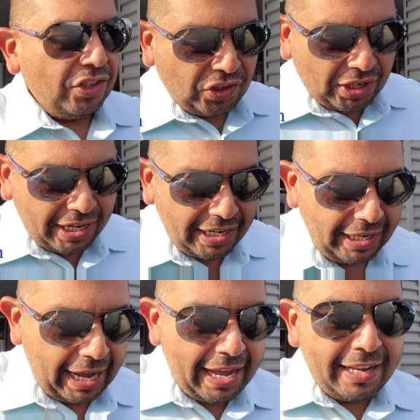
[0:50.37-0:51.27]

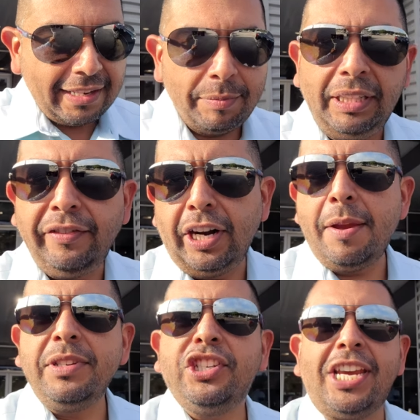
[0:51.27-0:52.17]
she is, I believe her
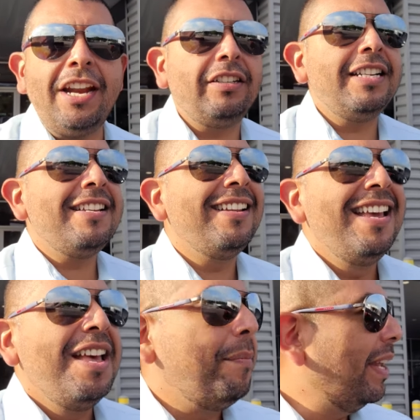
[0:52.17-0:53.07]
name is Sharon,
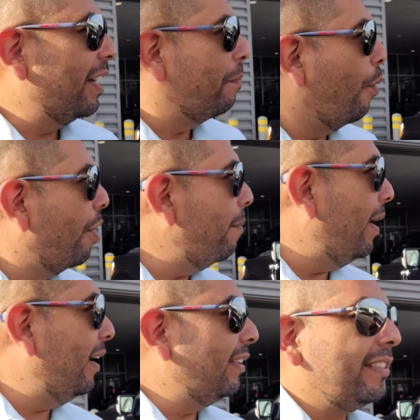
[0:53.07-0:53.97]
made an
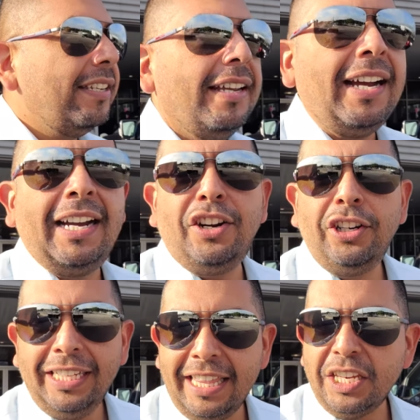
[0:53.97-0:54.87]
appointment
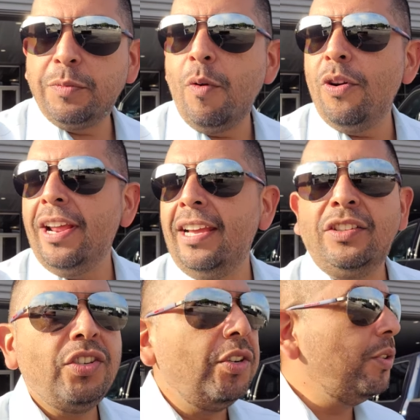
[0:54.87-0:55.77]
early this morning
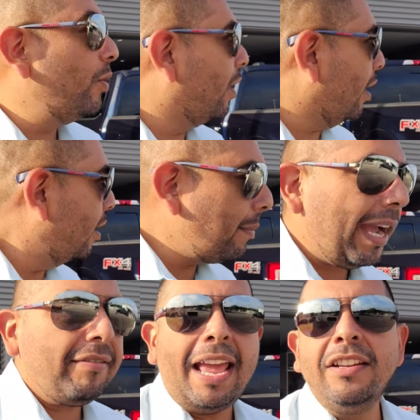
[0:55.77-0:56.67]
to come
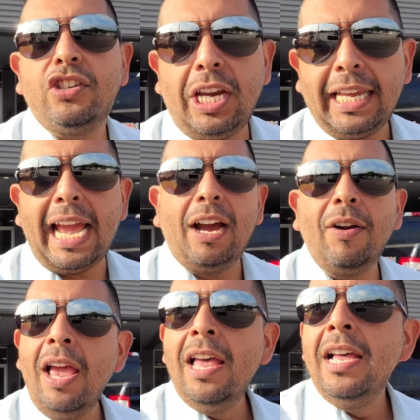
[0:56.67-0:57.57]
out and check
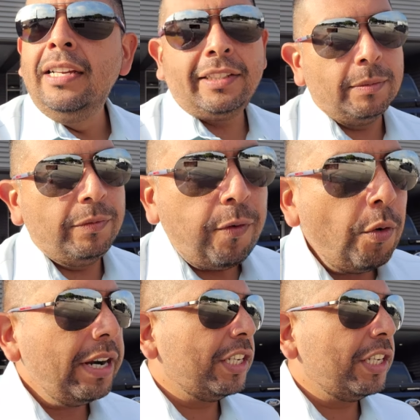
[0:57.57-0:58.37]
out some Ford